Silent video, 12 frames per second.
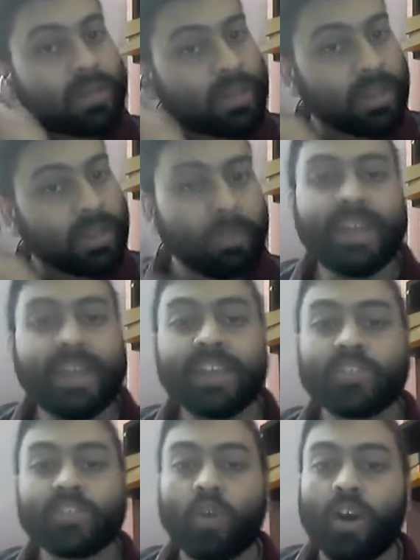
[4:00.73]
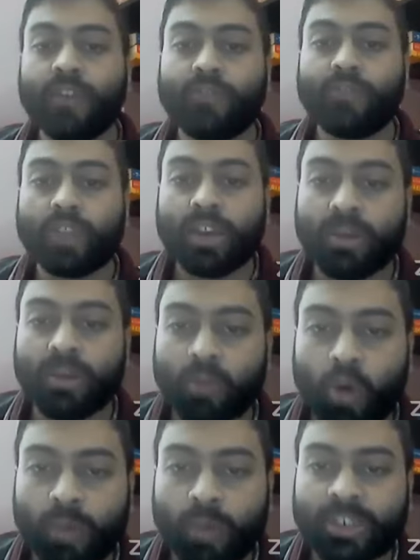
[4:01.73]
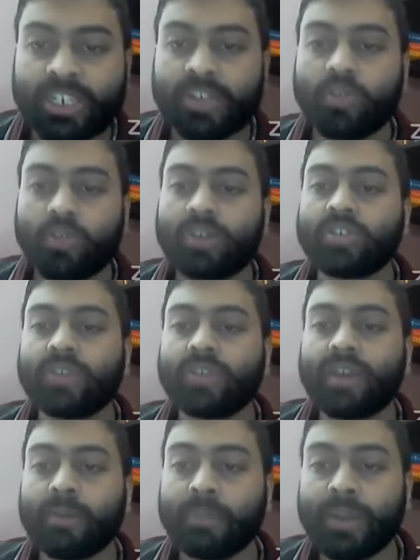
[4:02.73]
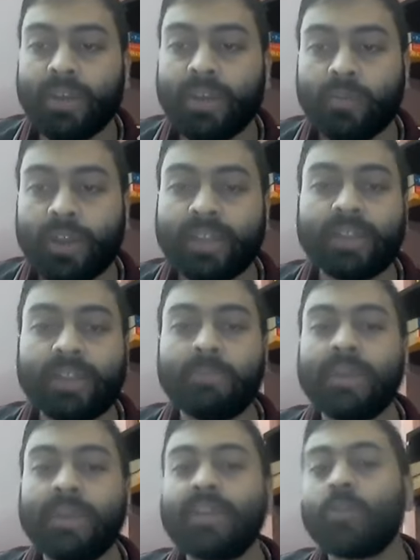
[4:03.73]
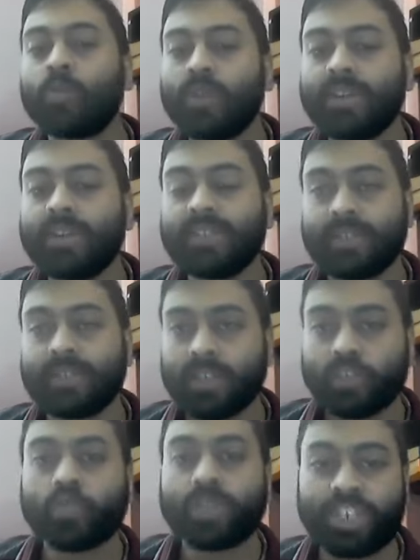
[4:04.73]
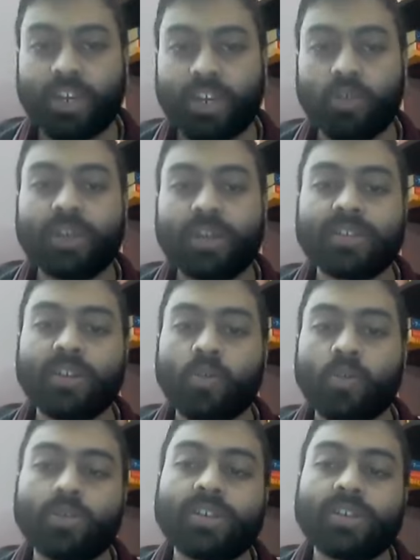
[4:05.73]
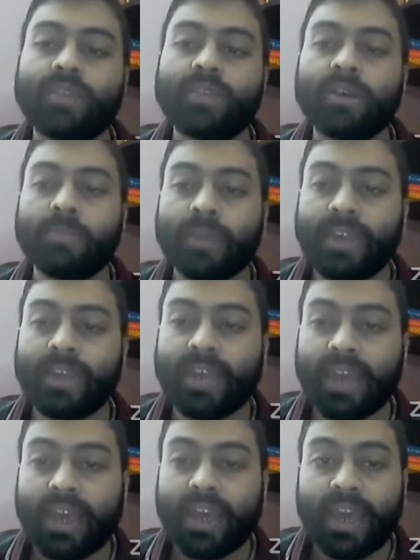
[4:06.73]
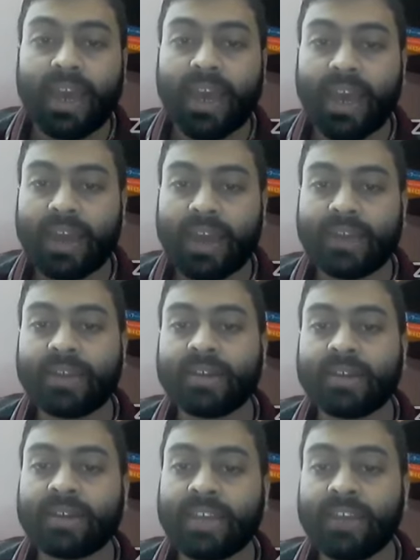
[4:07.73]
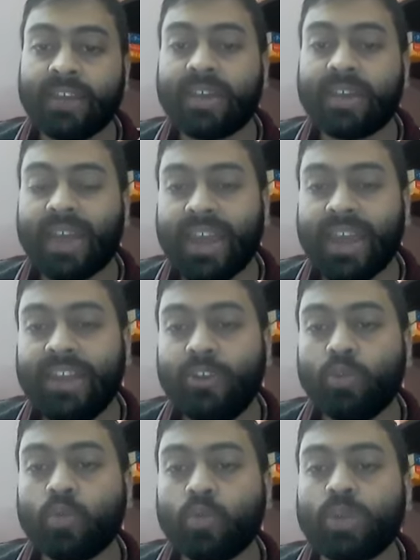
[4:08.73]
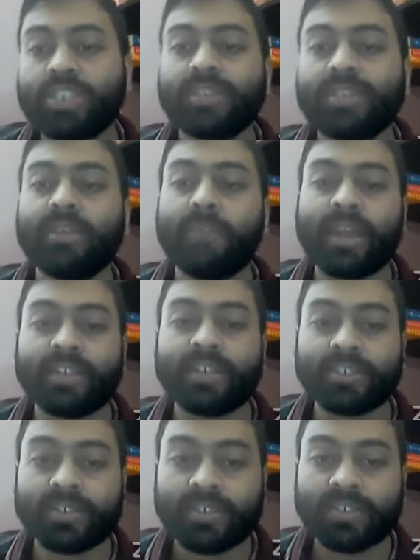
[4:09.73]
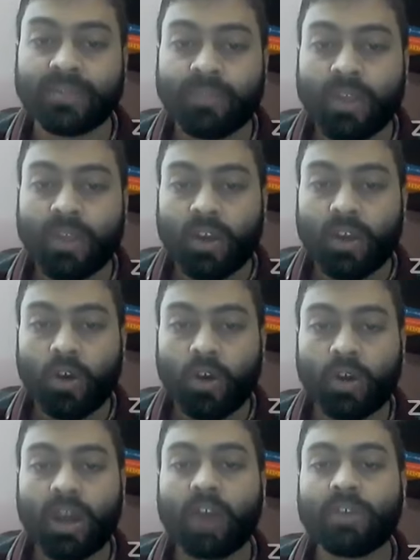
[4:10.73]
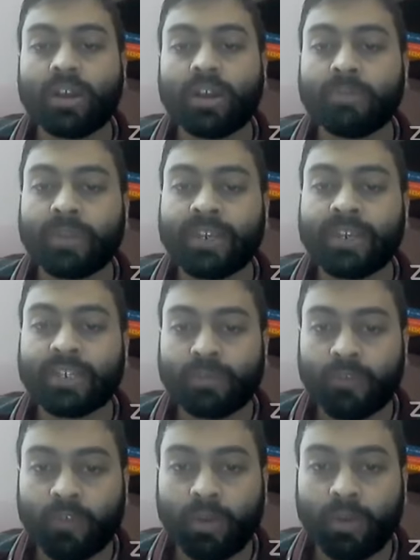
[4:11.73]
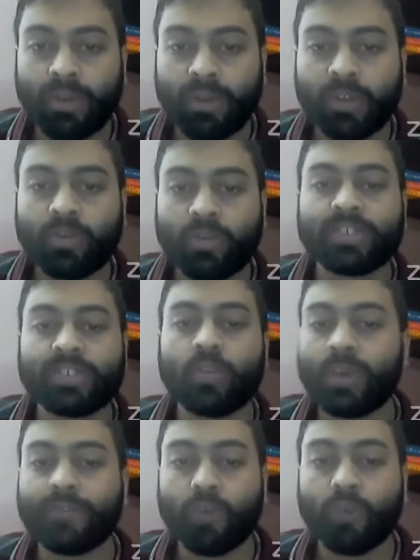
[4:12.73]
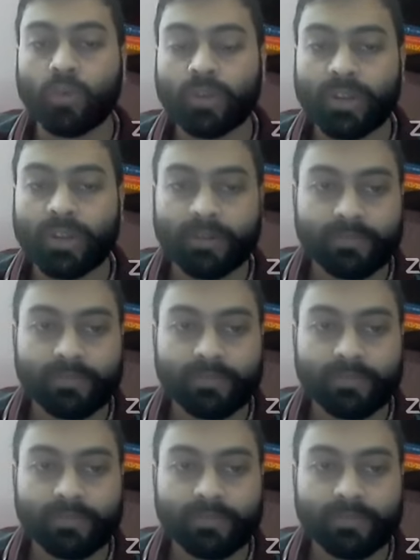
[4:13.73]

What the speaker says: The meeting is called for the common shareholders of the company, wherein they being the owners. So shareholders are the owners of the company, and they have the right to question the managers on how the company has performed and what is the way forward.